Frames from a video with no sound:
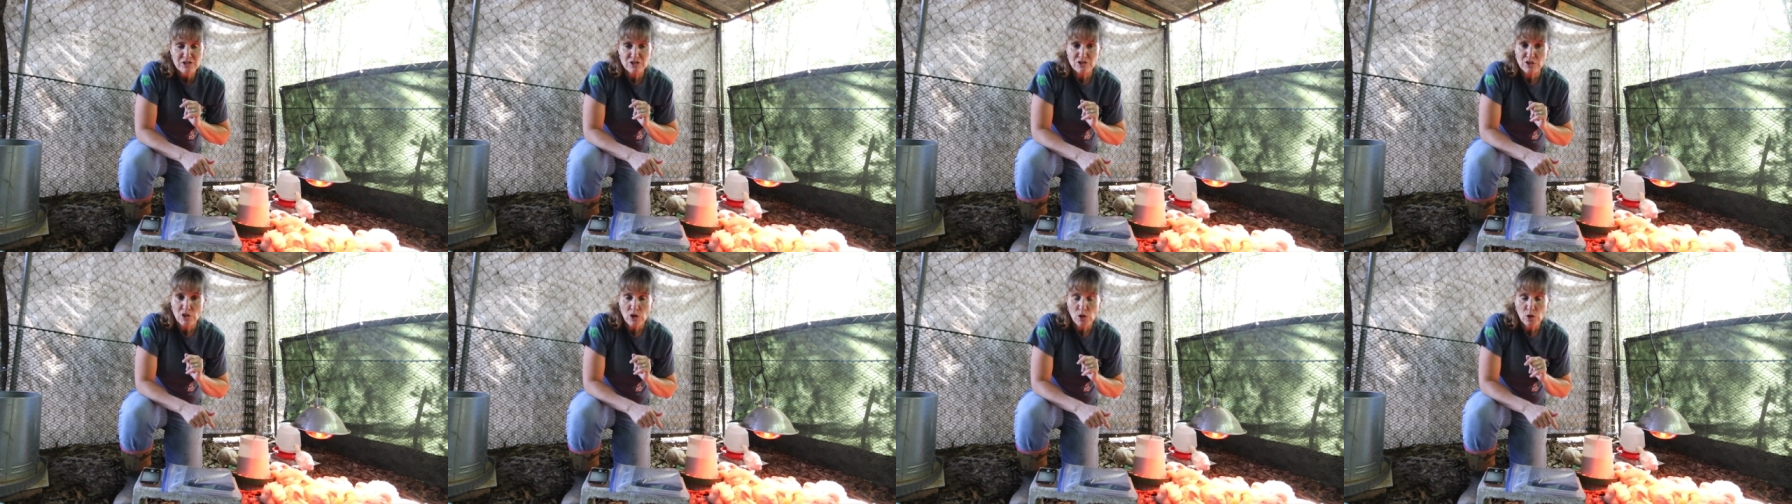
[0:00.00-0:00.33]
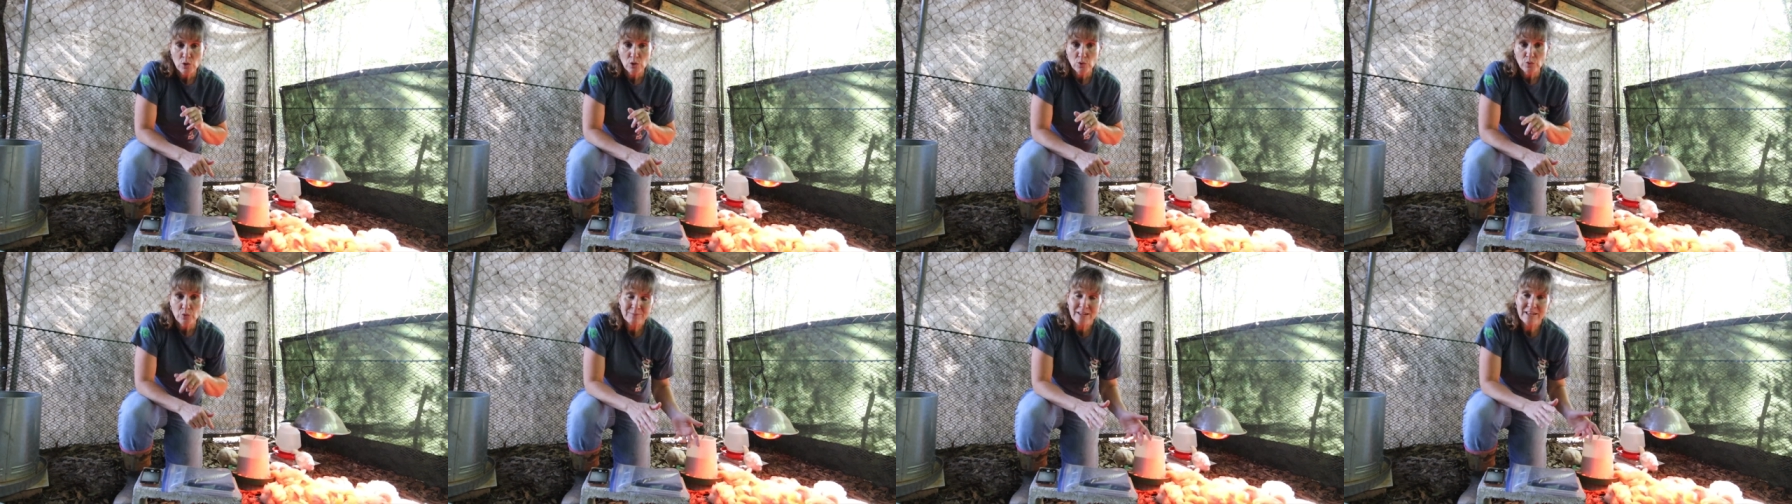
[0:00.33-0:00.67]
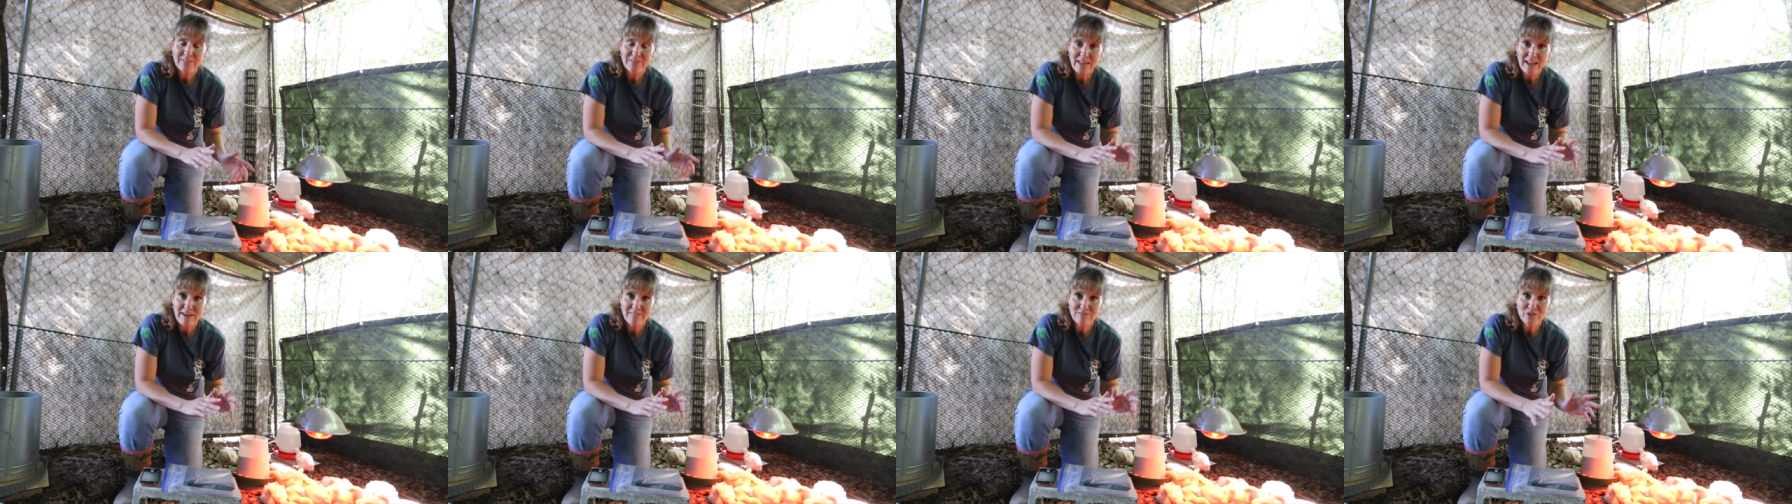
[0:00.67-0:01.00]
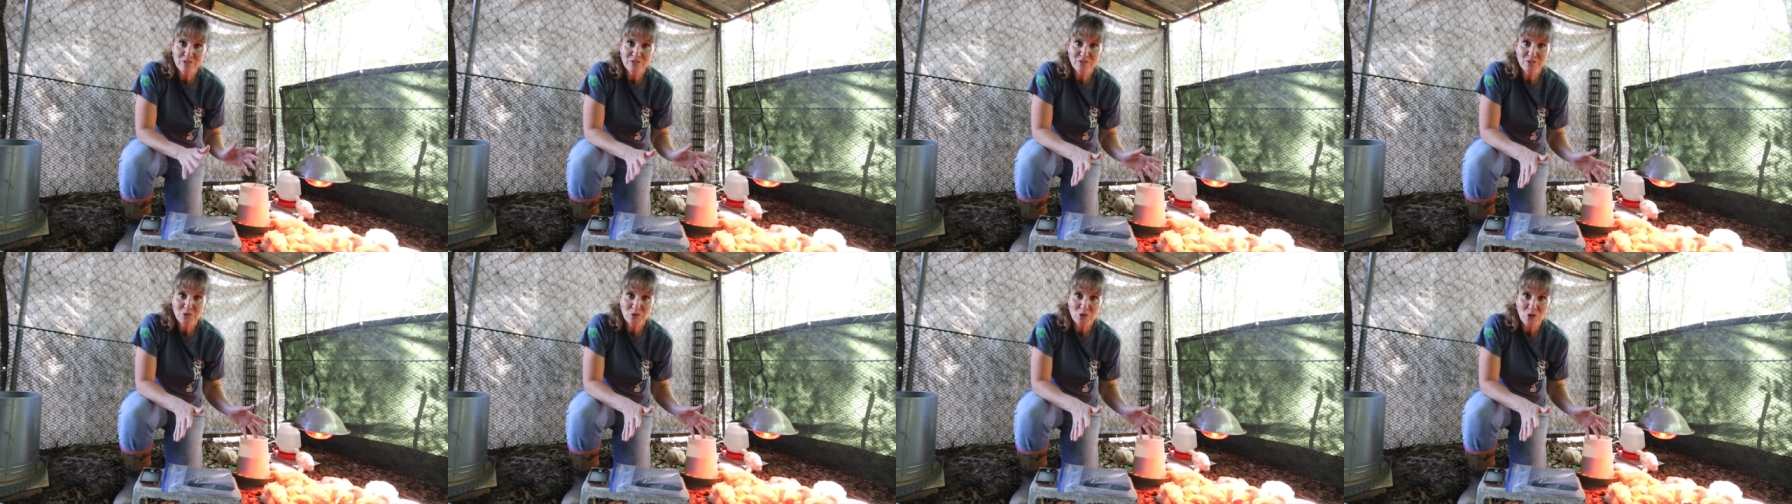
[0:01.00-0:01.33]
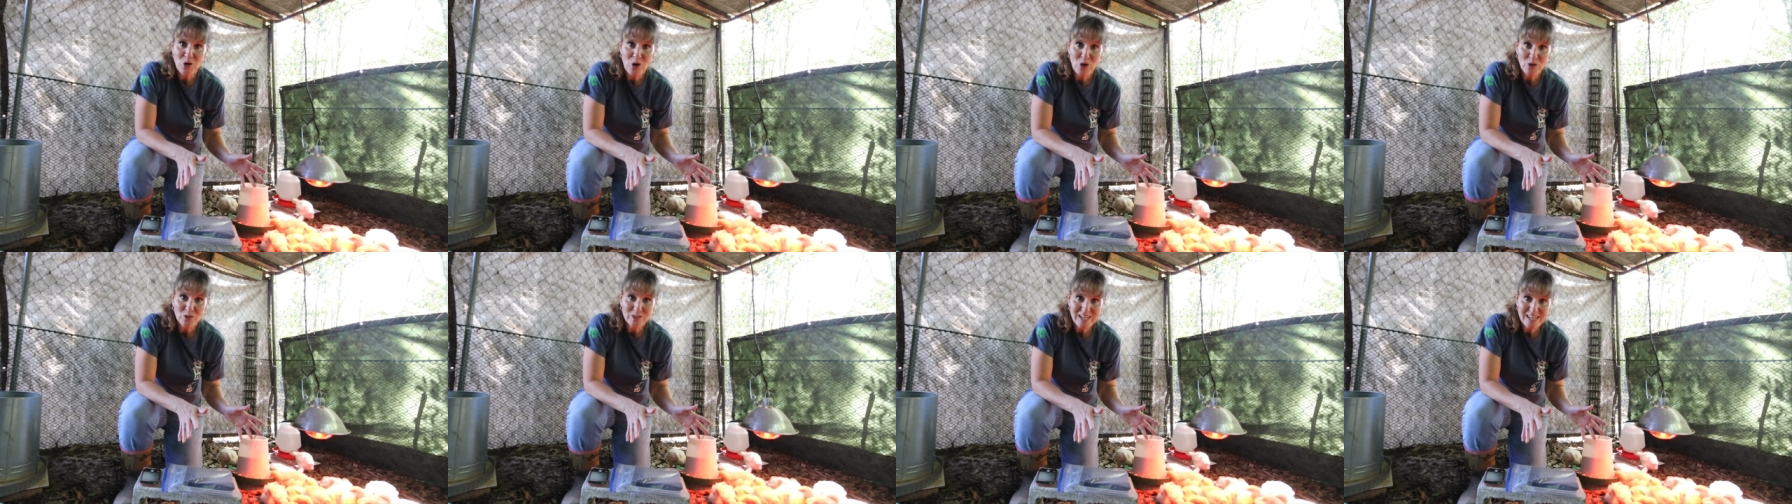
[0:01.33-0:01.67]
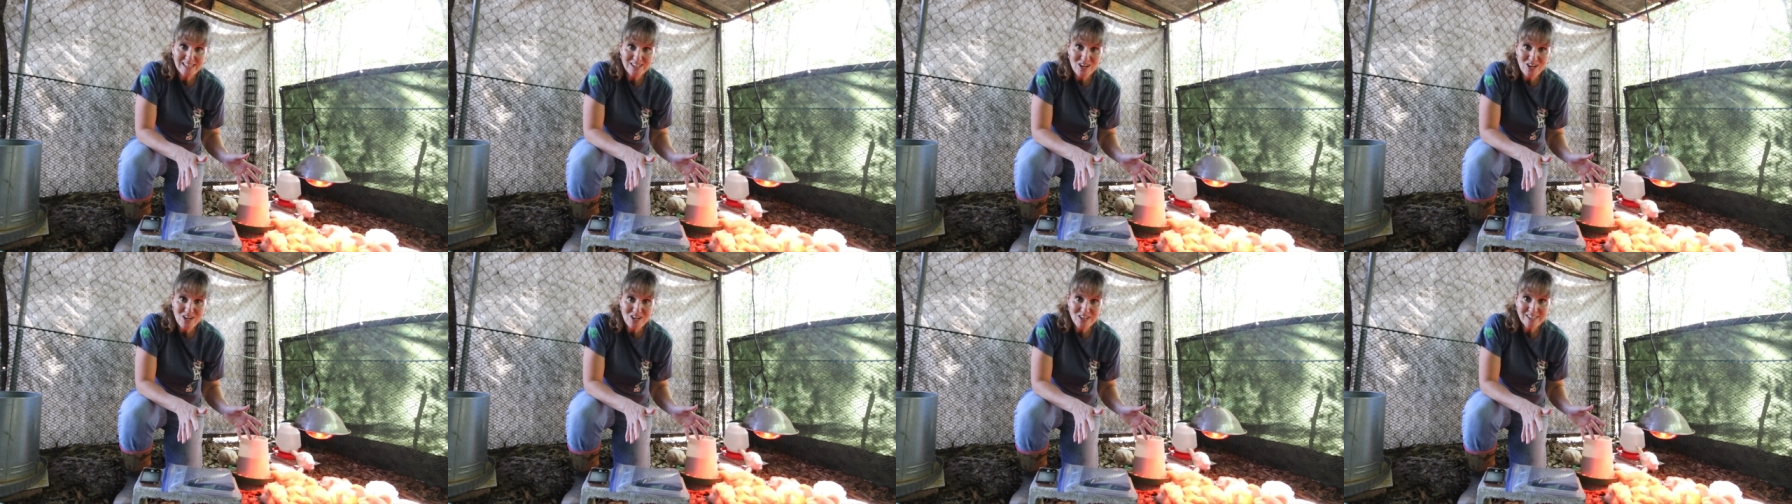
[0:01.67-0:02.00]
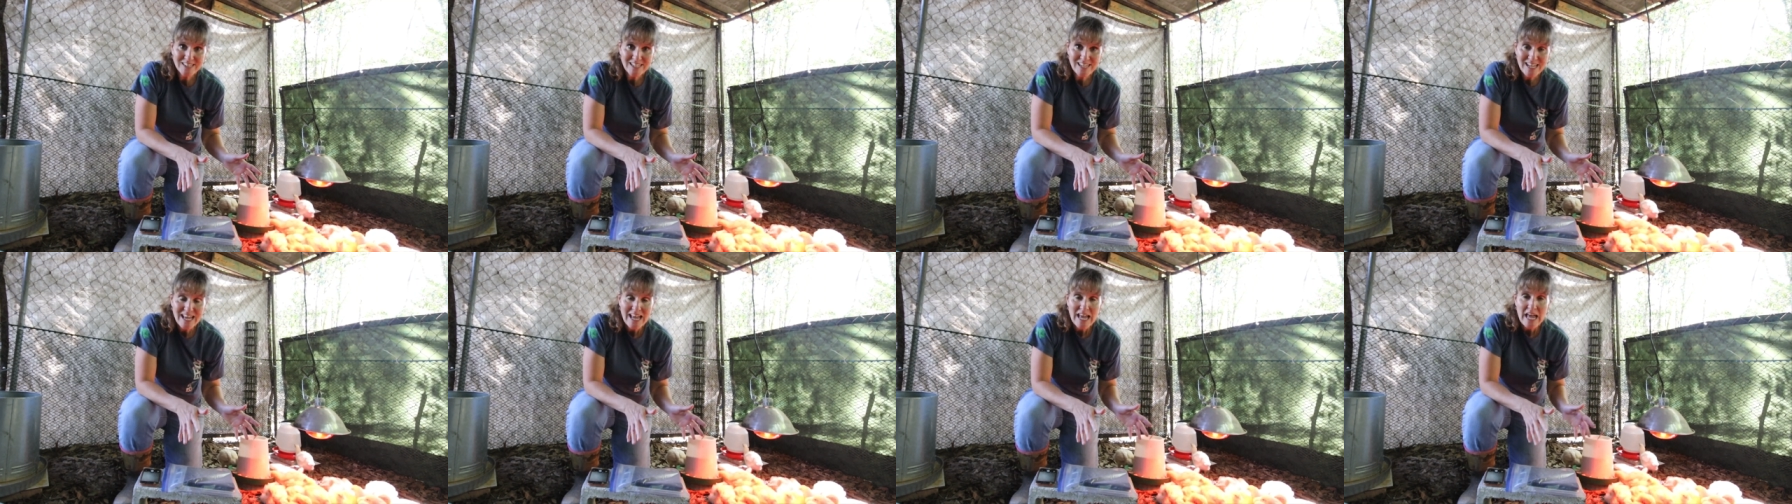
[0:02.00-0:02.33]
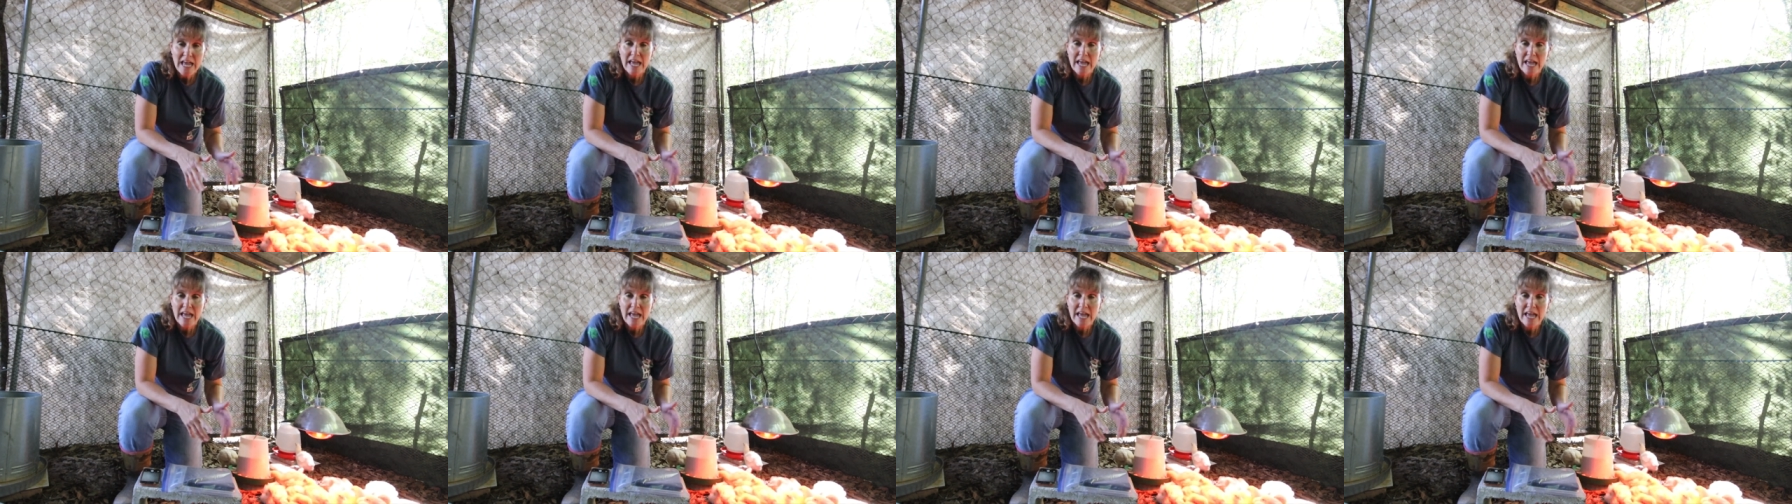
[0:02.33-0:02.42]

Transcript: So they have the food all day long